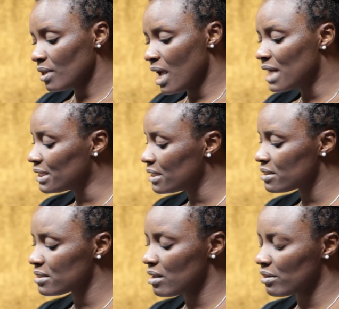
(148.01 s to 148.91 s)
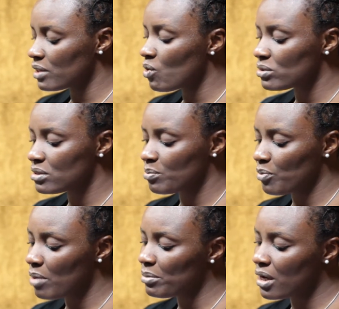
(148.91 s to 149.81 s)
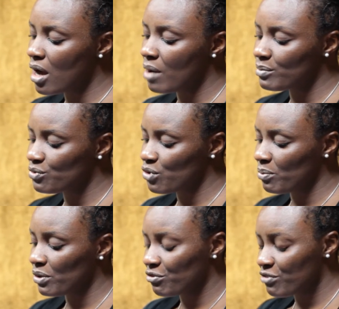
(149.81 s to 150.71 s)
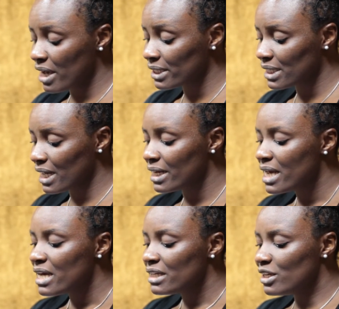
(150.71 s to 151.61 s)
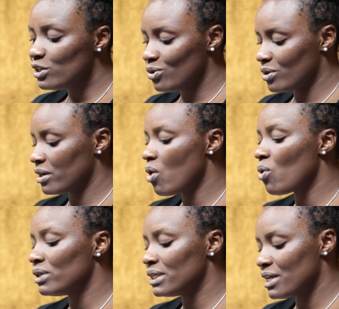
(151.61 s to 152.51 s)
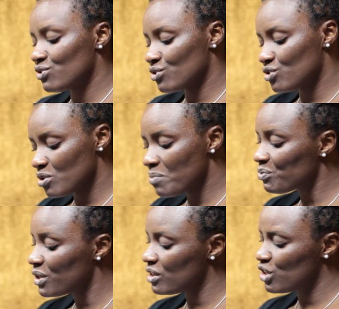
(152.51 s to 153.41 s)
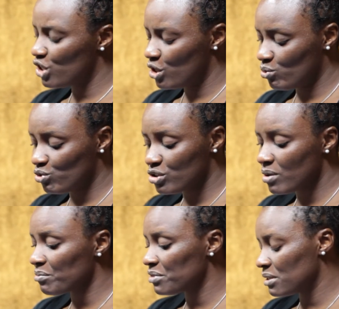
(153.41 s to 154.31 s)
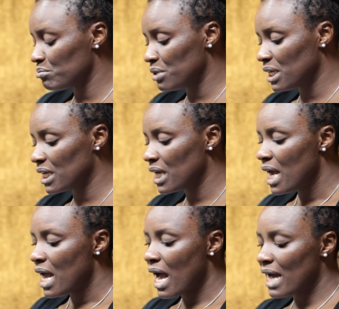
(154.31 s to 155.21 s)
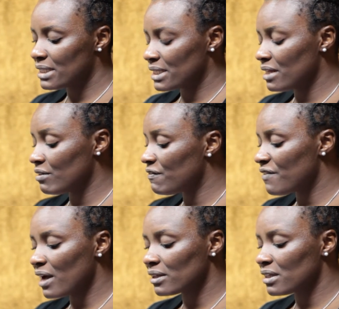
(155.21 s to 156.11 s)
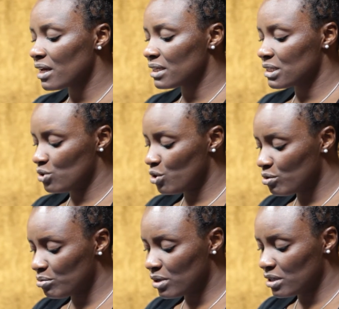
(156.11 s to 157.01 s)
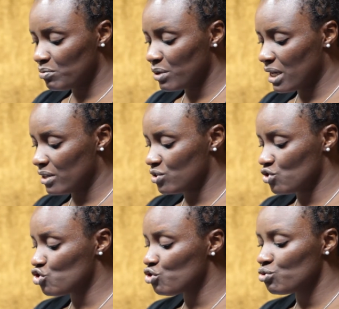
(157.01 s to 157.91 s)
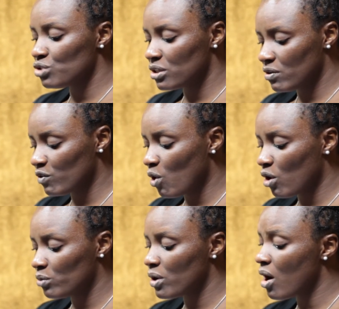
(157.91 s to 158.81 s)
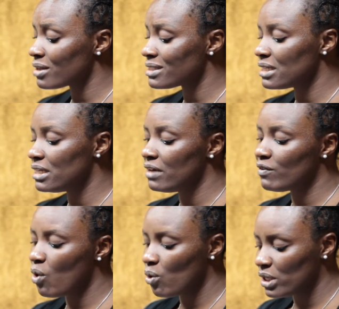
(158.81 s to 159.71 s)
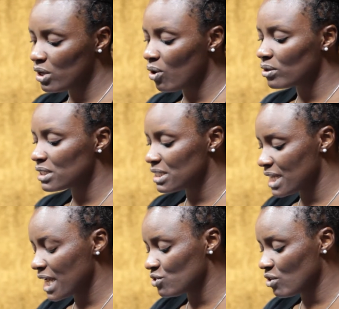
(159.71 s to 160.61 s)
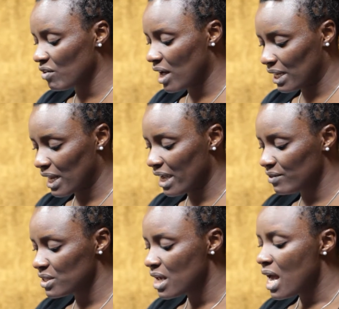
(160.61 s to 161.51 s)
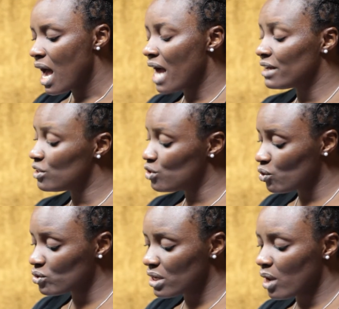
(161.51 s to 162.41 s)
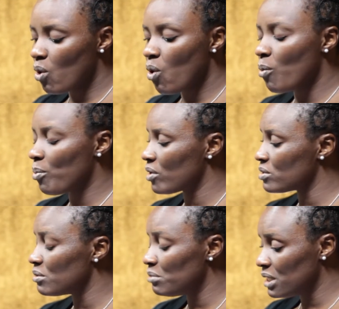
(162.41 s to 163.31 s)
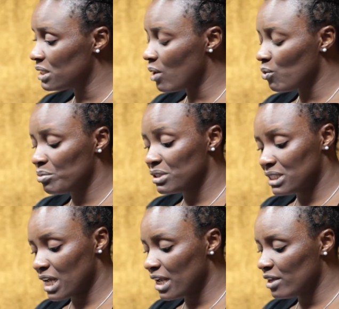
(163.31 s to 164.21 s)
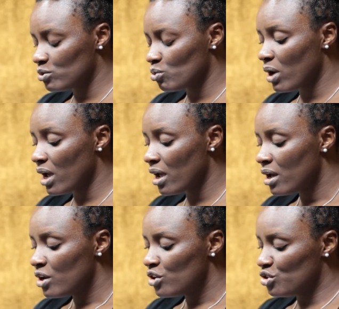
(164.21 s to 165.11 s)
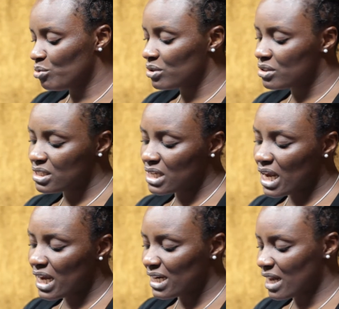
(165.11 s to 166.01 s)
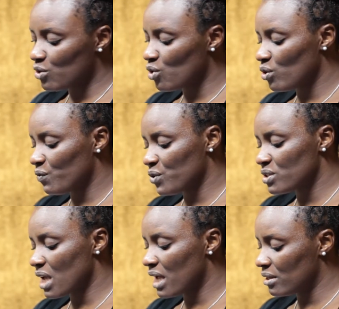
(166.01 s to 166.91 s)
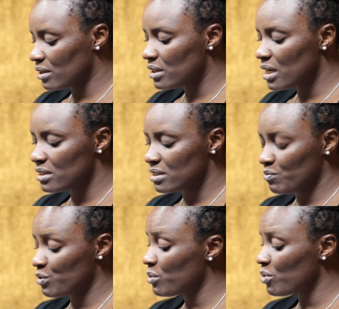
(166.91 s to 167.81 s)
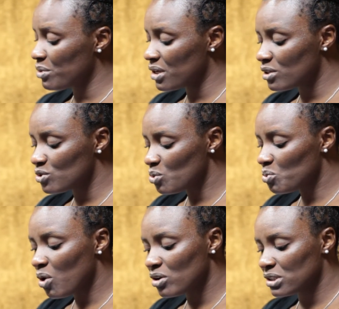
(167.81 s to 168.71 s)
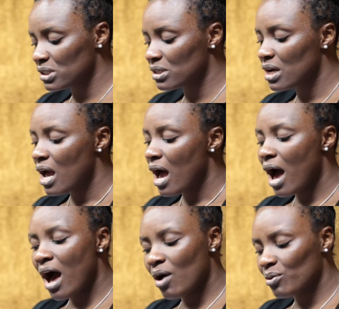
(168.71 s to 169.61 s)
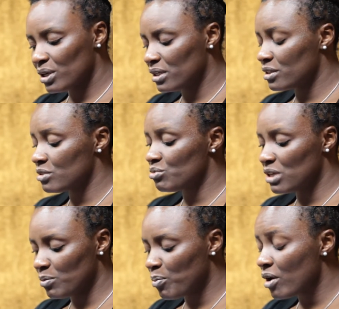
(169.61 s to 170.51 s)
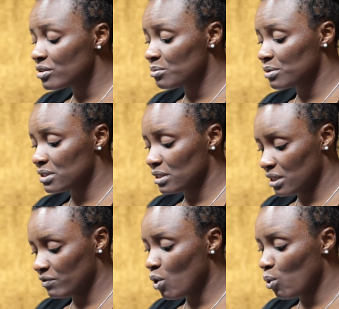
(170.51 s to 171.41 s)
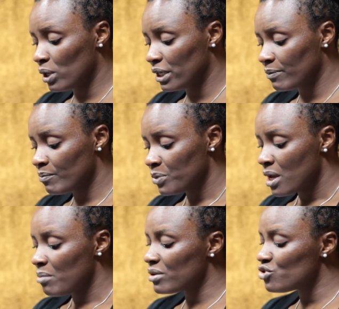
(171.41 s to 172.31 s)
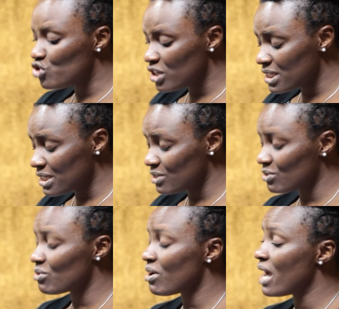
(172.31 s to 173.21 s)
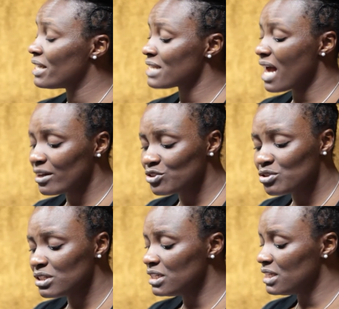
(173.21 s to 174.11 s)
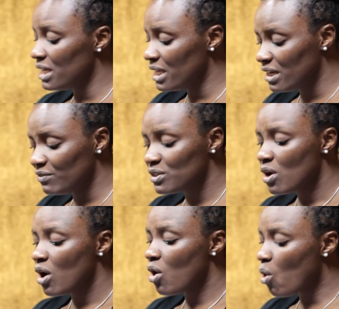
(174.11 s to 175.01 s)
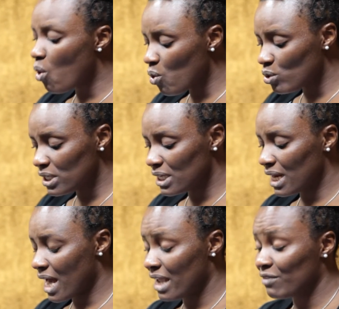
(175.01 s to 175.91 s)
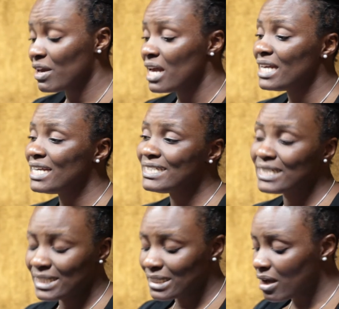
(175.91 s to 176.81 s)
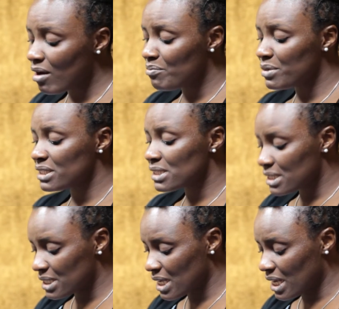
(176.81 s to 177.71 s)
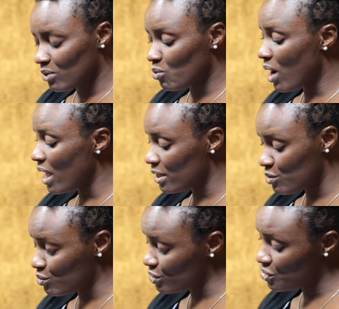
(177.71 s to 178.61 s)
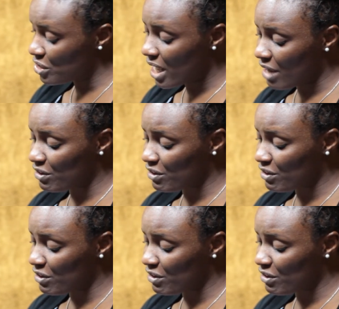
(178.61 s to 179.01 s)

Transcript: And this thought probably comes from the fact that they look at holiness as something huge, something big, and then the fact that as human beings, as children of God, we have to live holy all the days of our lives. And it looks like, oh, possibly there will be days where you would sin and all of those kind of things. And people begin to wonder how it is really possible to live holy. But Jesus Christ actually lived a holy life. He didn't commit sin while he was alive.